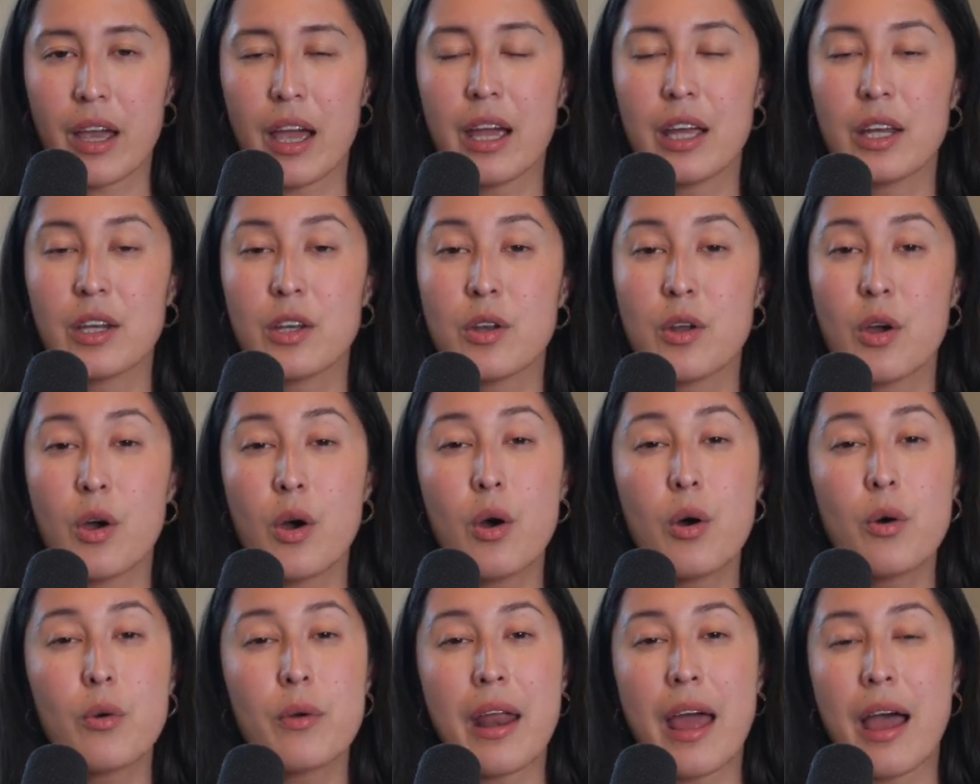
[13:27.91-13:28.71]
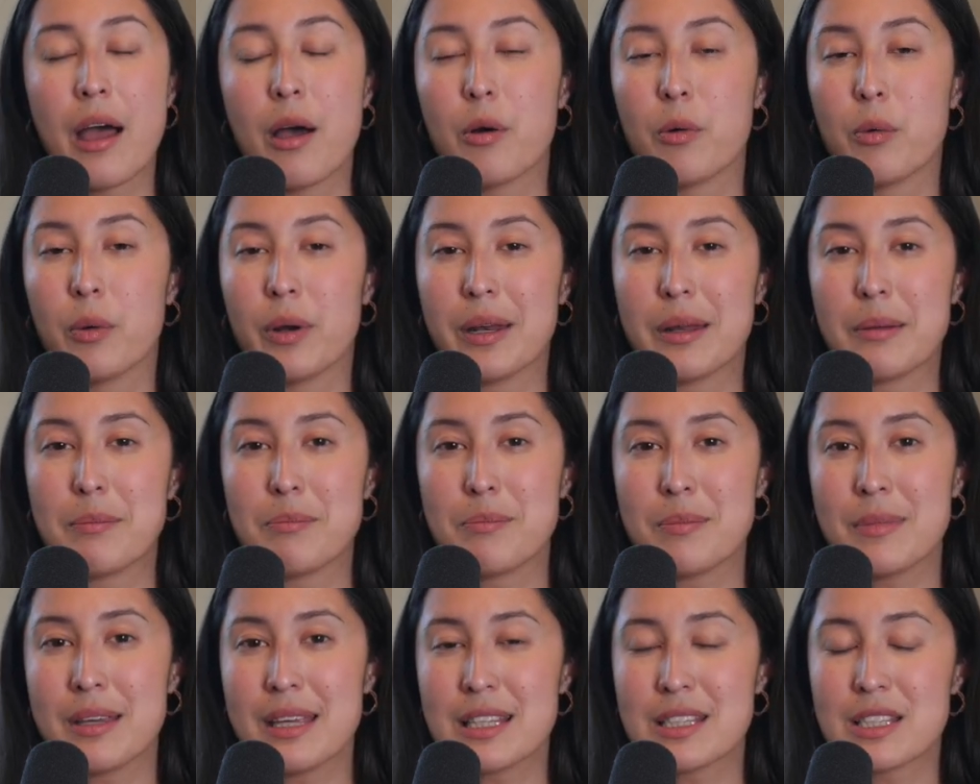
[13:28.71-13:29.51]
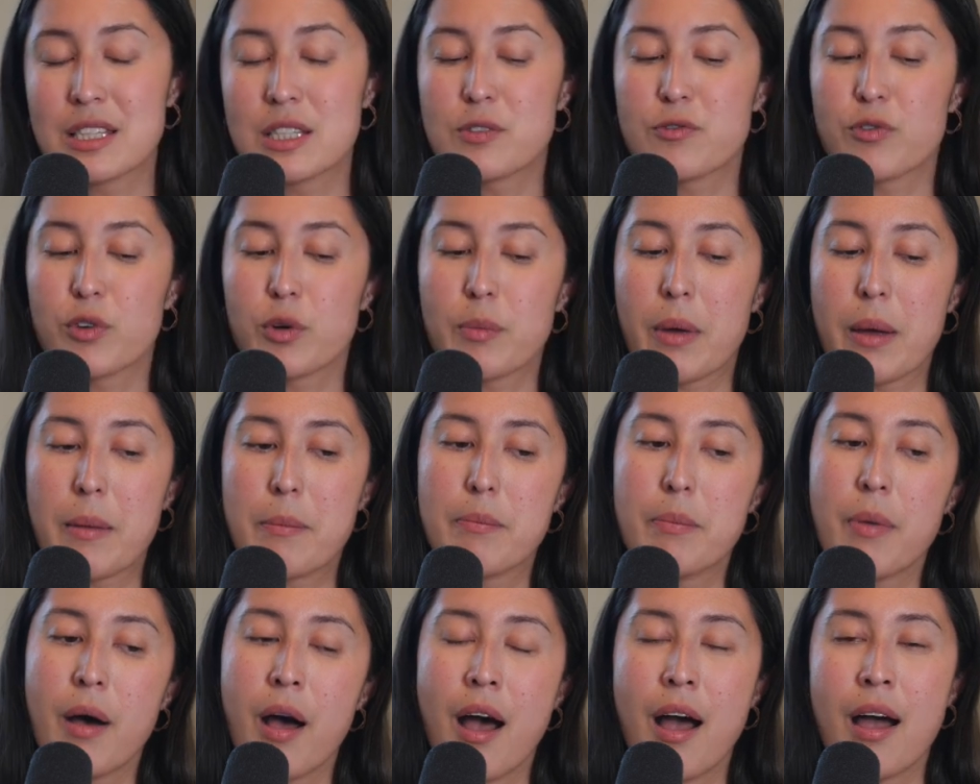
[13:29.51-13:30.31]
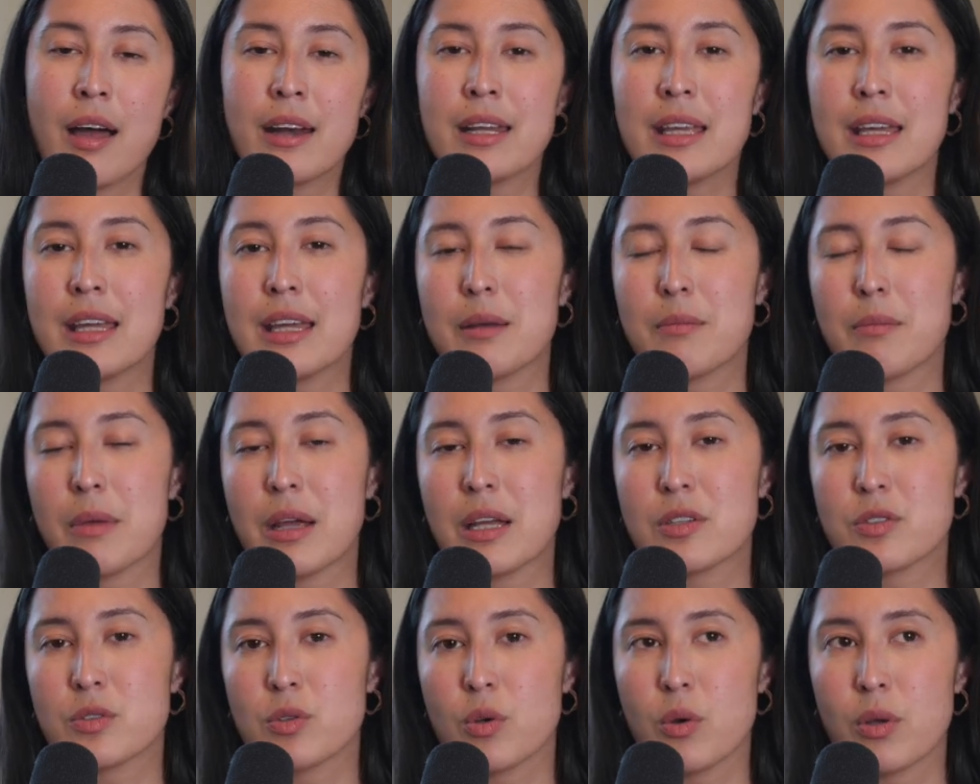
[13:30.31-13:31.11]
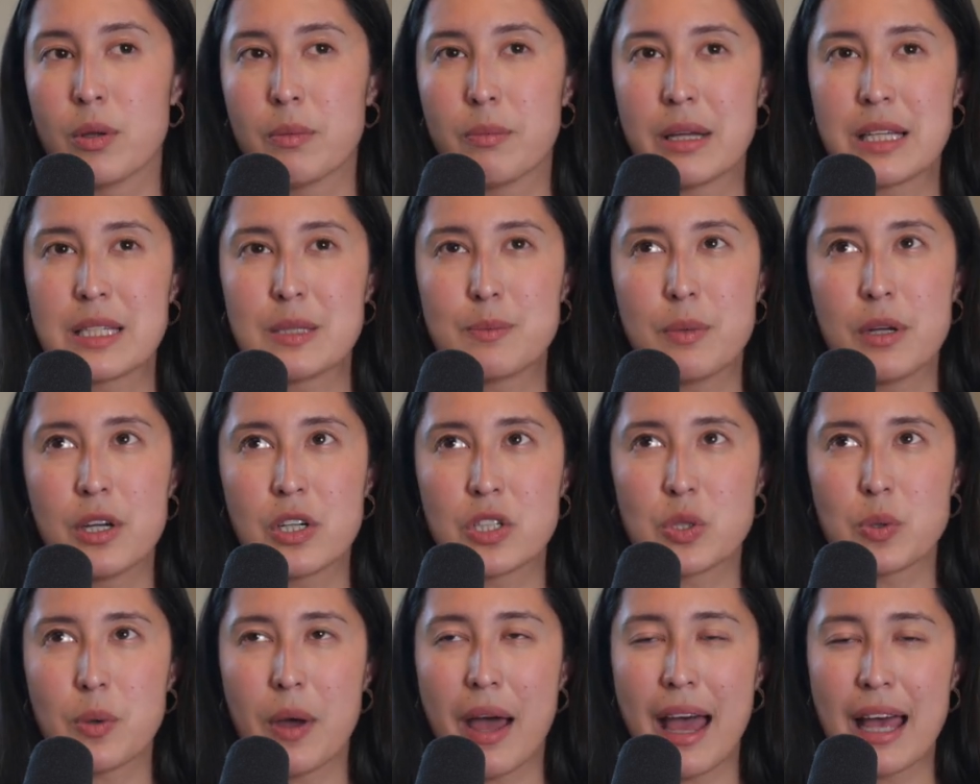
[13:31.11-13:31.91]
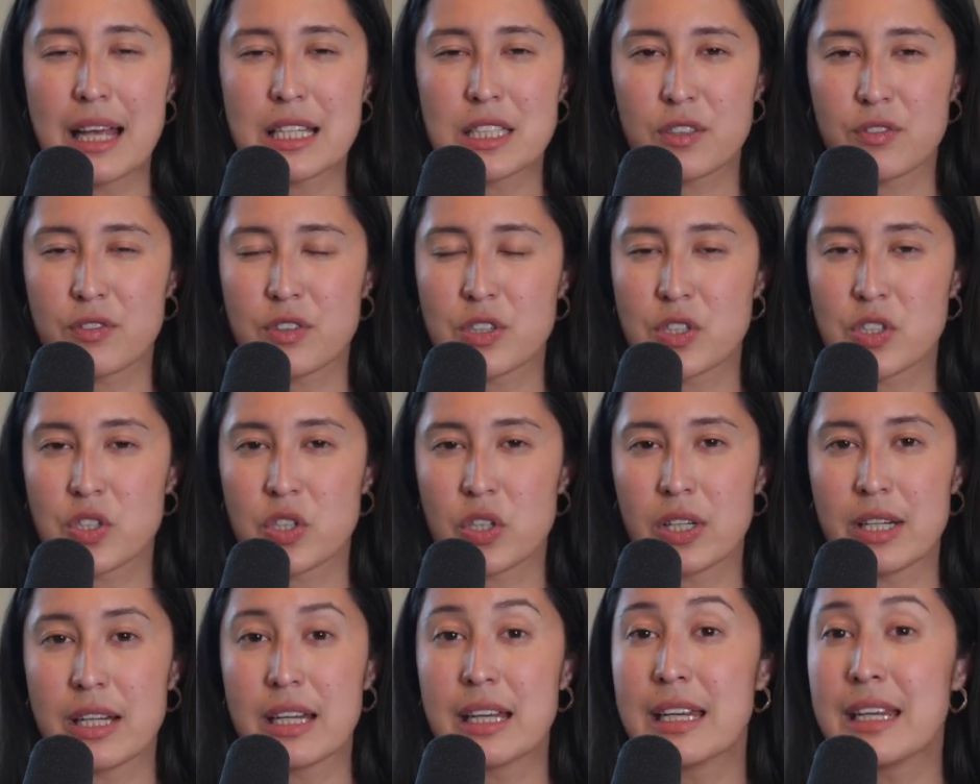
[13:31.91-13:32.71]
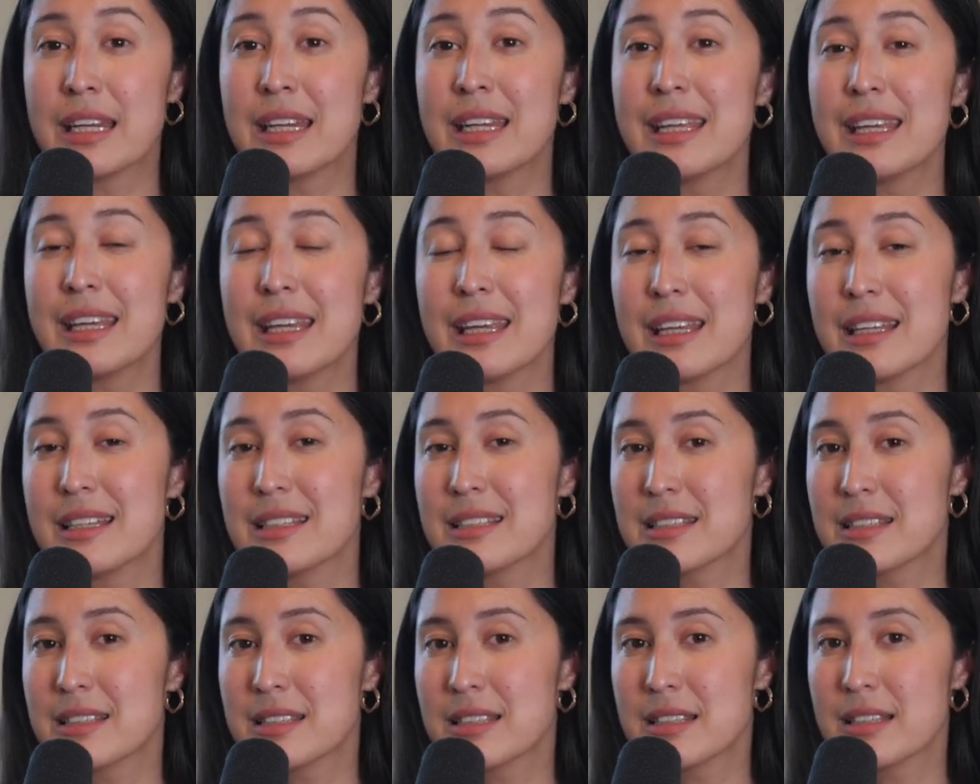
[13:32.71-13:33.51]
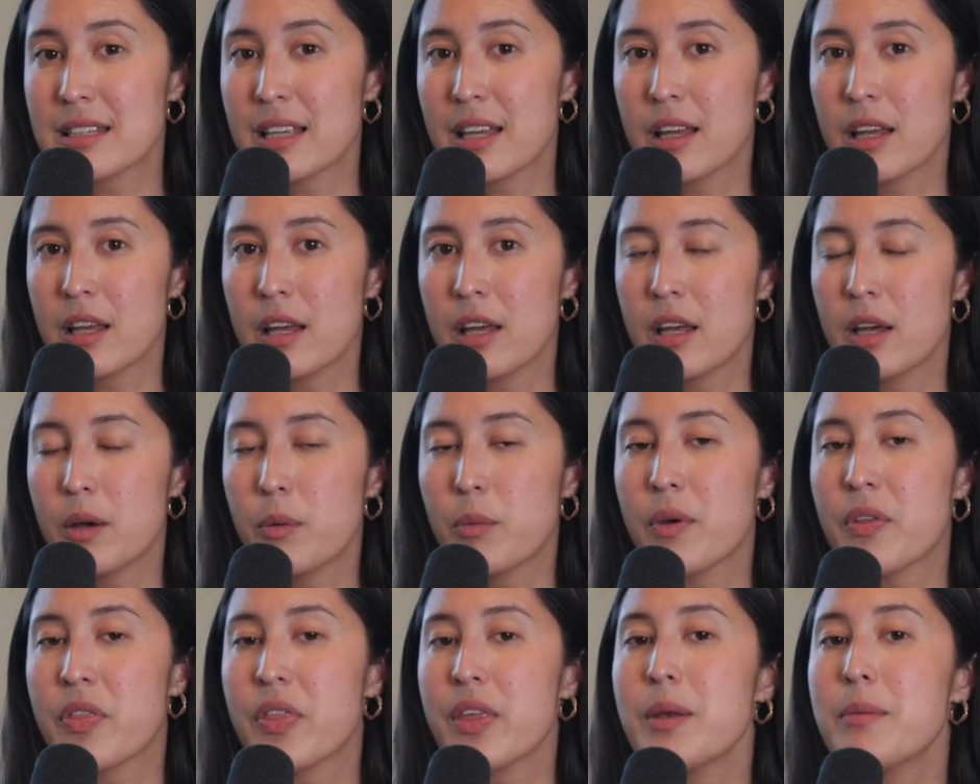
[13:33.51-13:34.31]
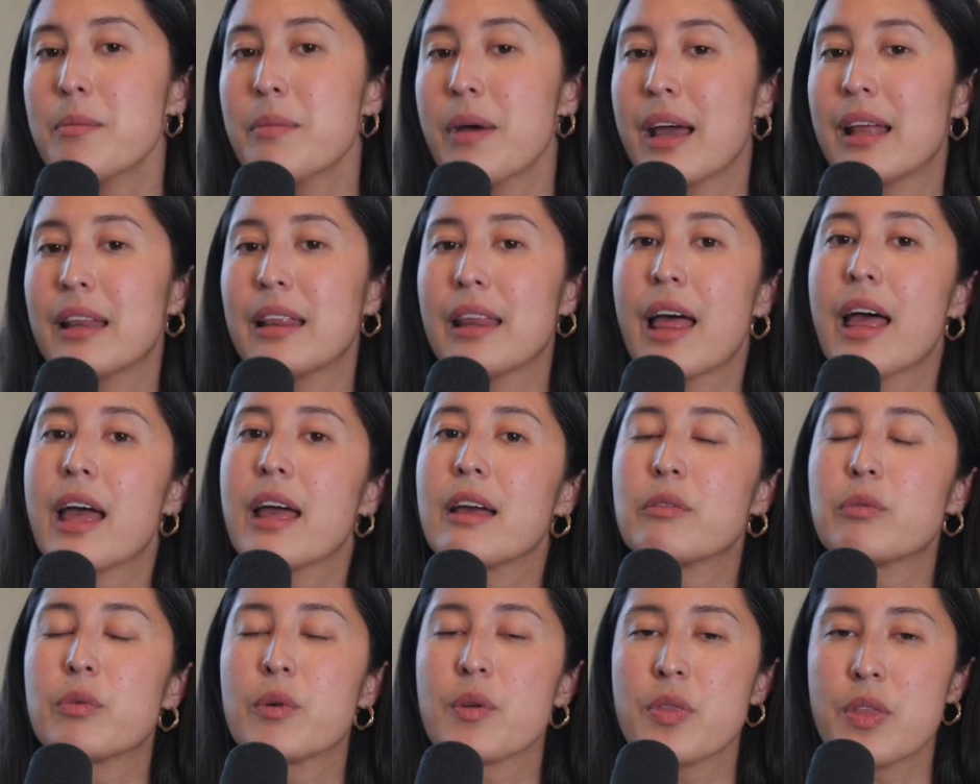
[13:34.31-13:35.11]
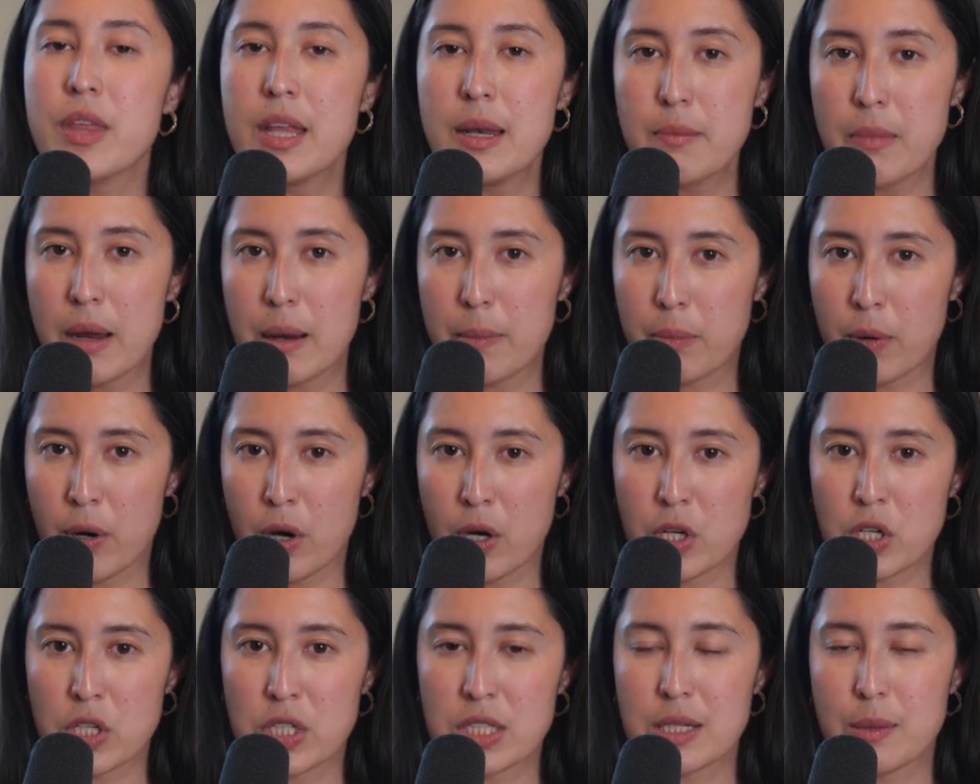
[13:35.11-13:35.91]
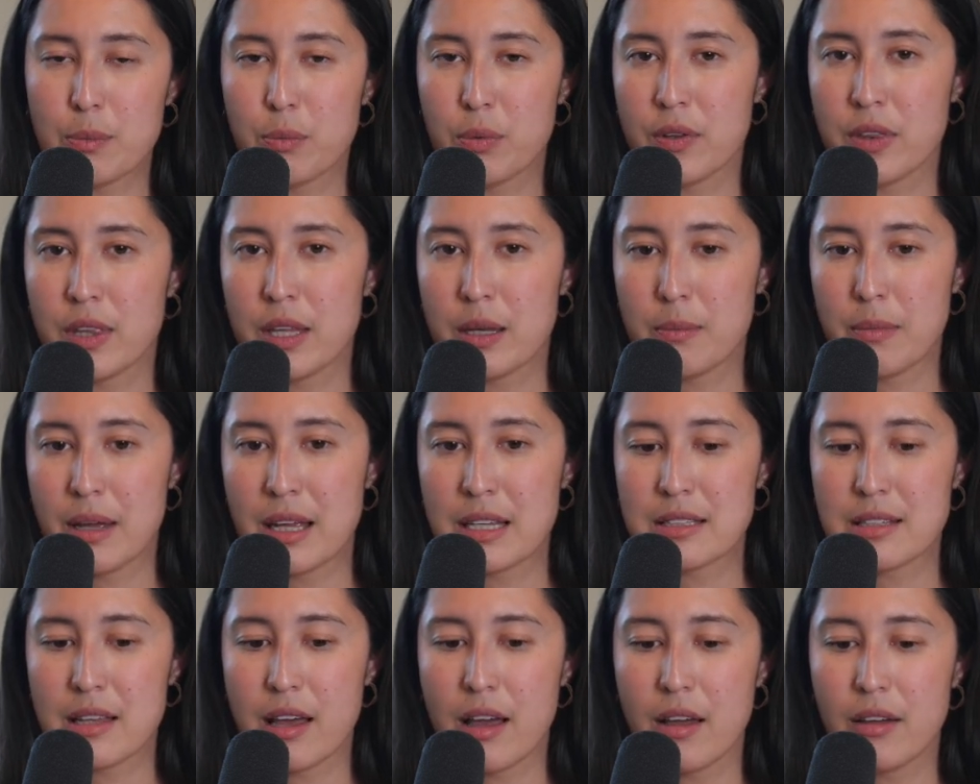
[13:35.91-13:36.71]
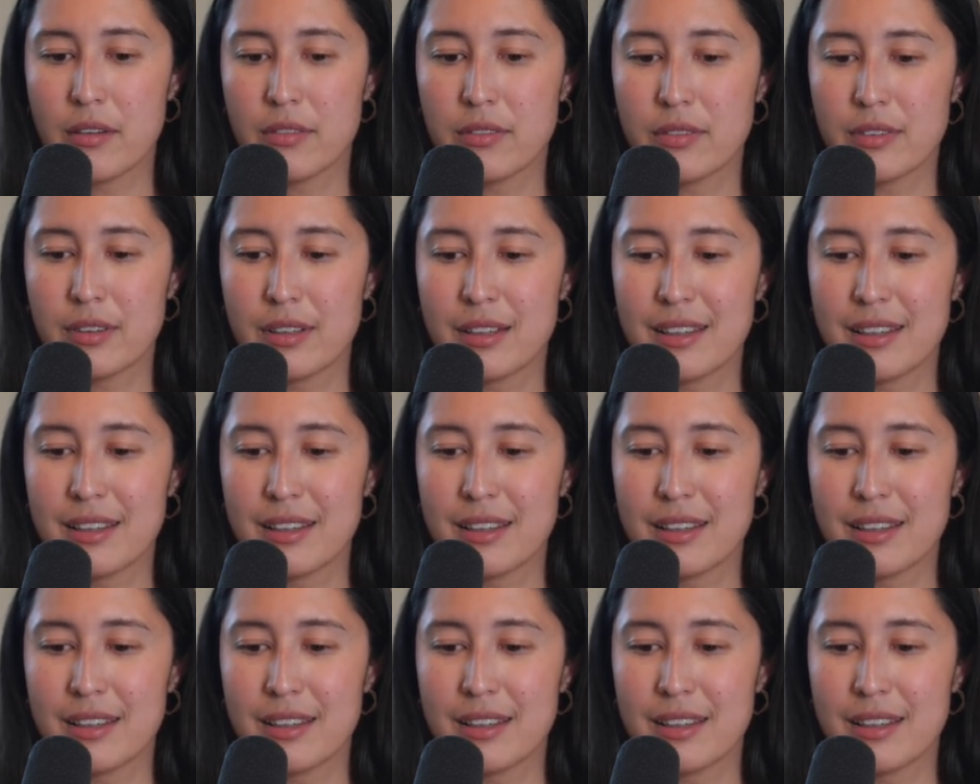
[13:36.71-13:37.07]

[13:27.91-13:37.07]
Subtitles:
I know now what it means for my body and my soul and my spirit to ask for certain needs within my life, within my partnership, within myself.